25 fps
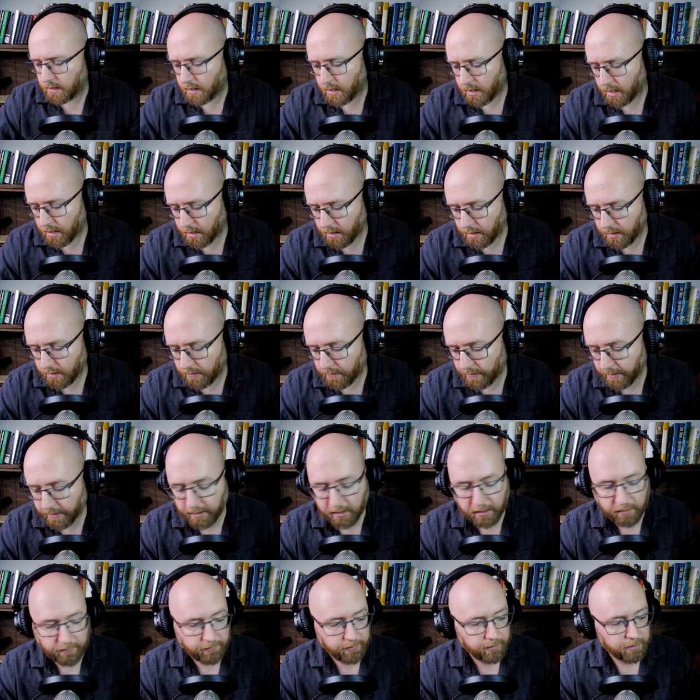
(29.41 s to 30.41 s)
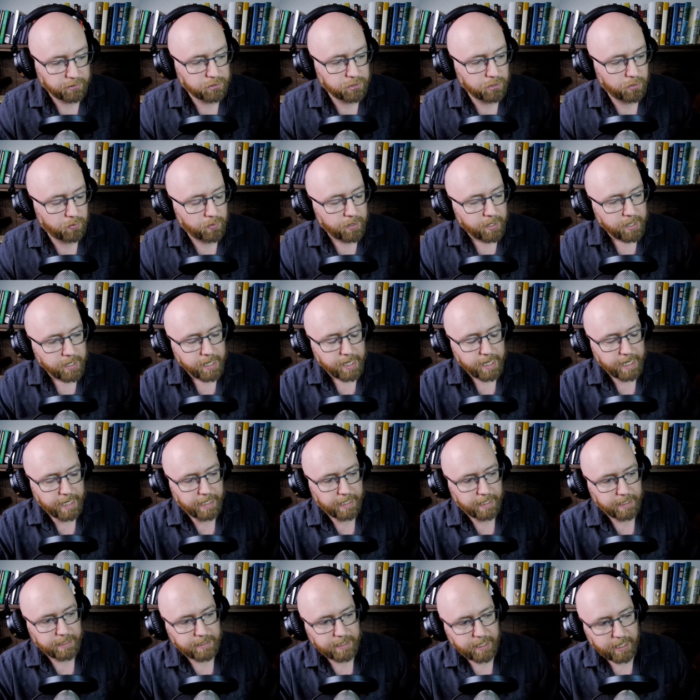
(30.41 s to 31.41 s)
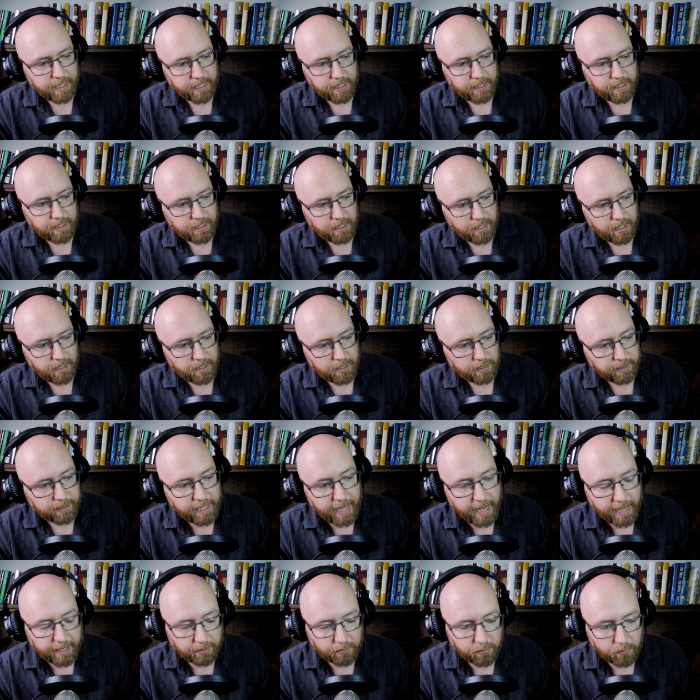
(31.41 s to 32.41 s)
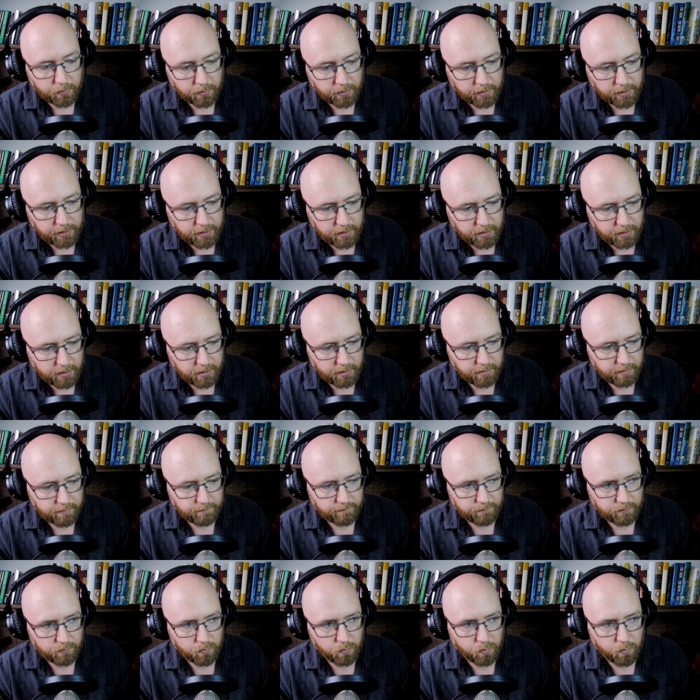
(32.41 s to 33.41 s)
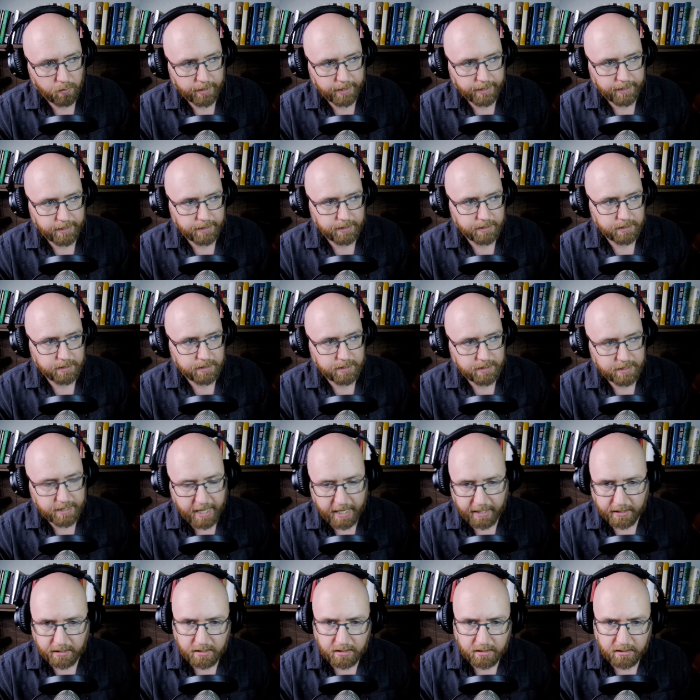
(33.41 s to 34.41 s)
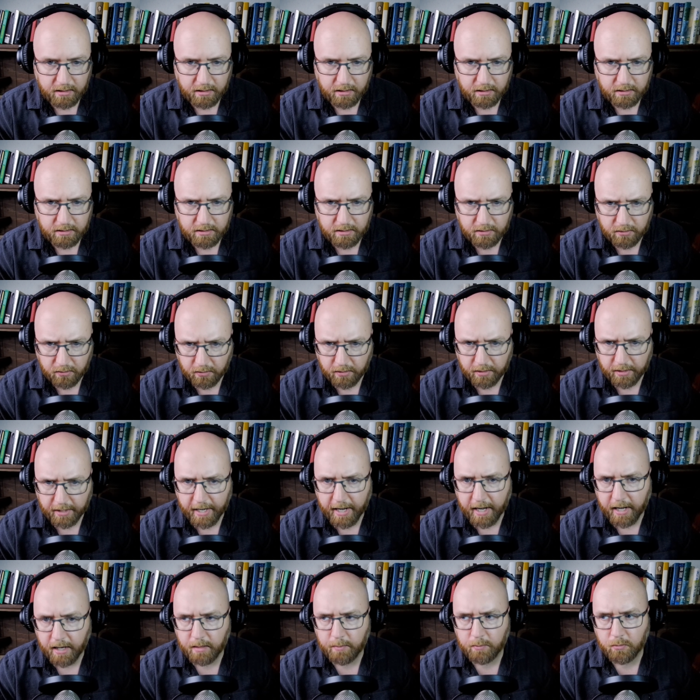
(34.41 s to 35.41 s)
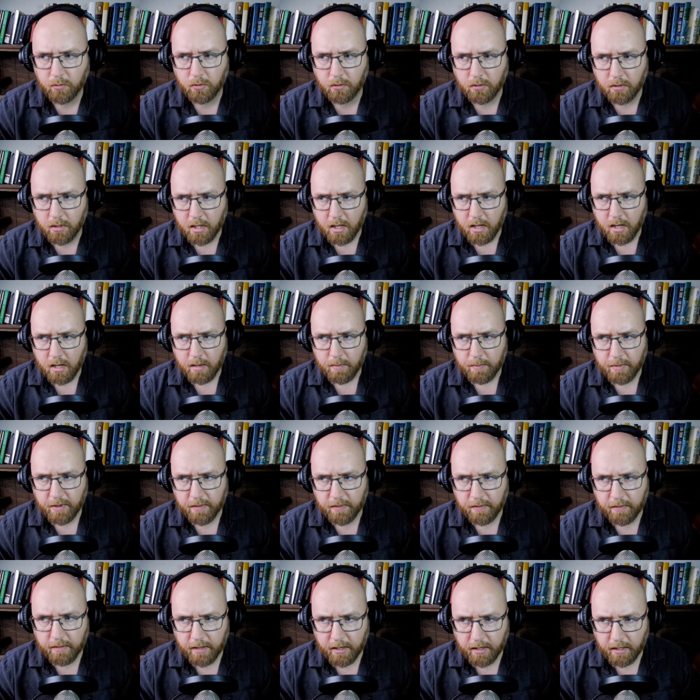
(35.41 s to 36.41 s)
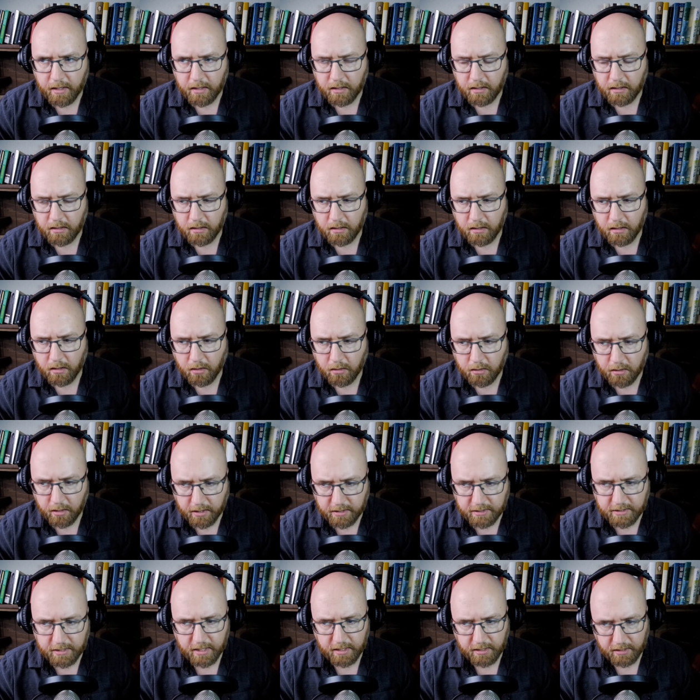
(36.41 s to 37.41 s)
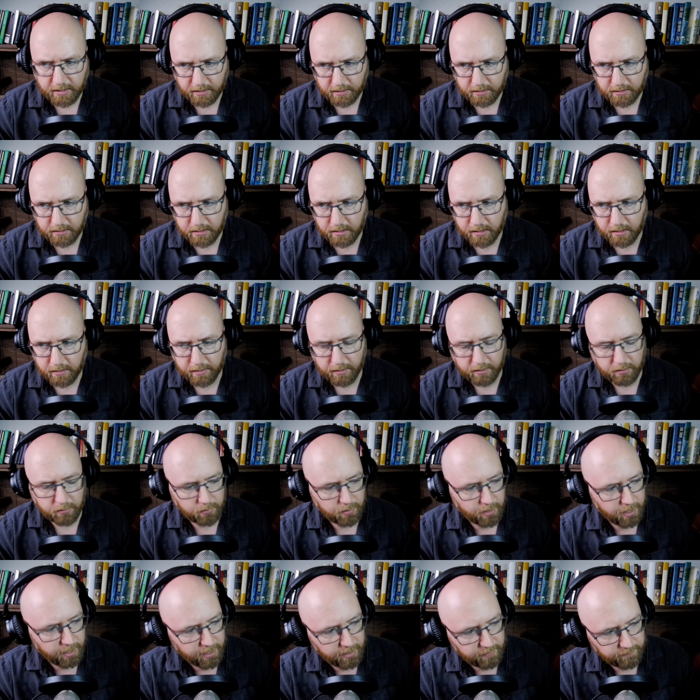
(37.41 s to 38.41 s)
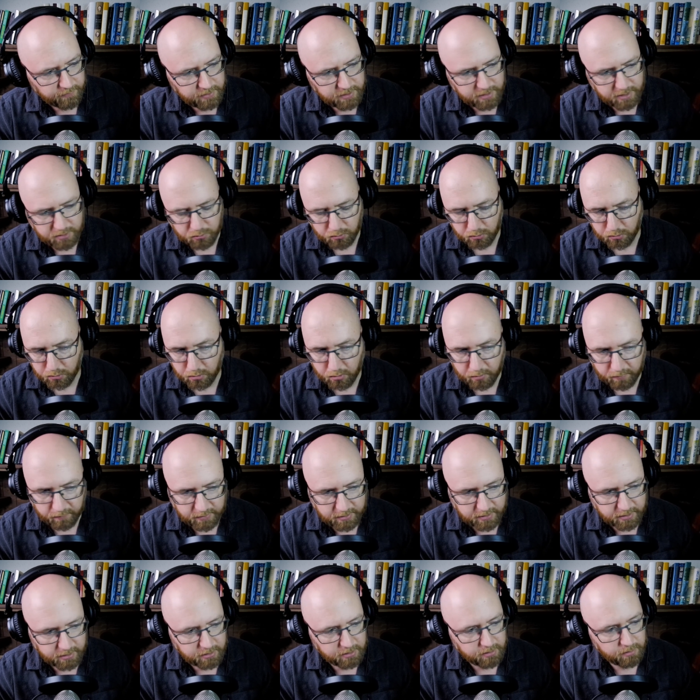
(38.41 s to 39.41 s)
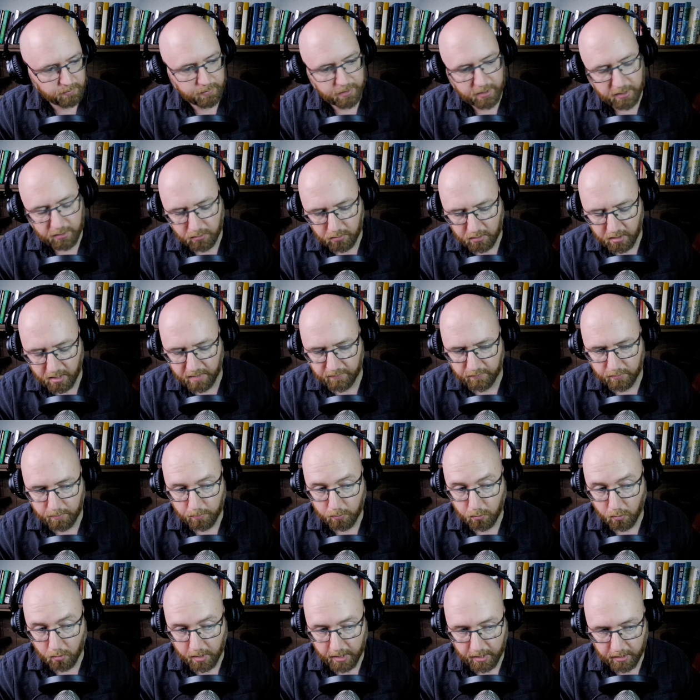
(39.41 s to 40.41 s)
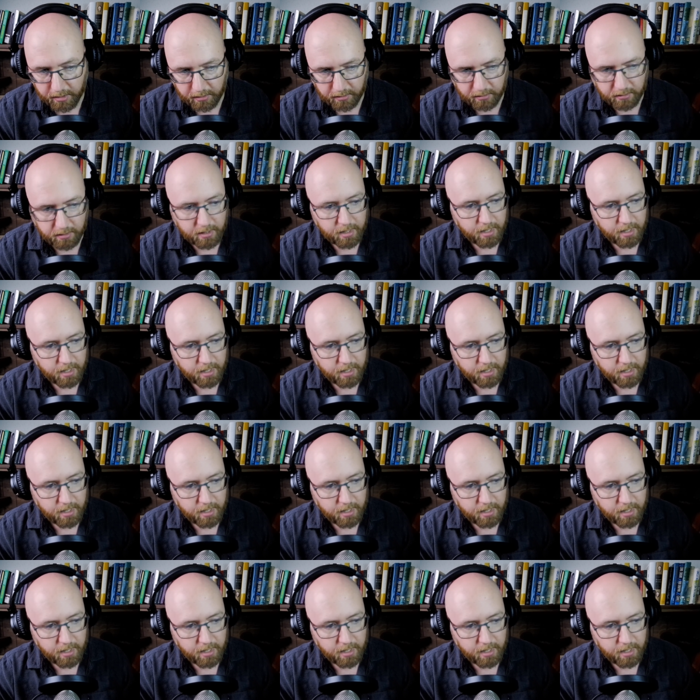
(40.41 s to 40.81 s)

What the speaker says: That kind of thing. So it is a category of what is technically considered an animal, but they are not sentient. They do not have a central nervous system. They do not have a brain.